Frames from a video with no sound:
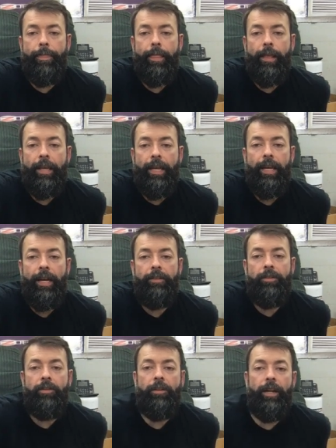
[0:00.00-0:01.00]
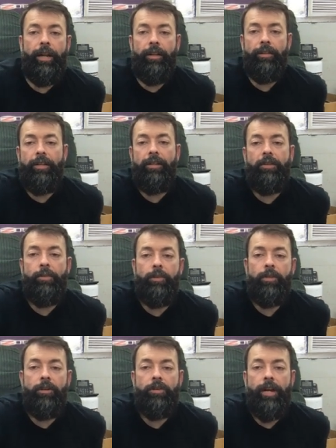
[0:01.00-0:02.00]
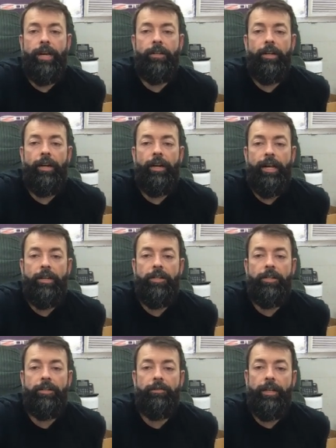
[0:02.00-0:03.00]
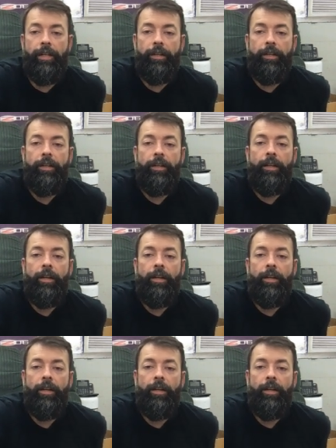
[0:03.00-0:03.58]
Can I tune an LSA supercharger on an HSV?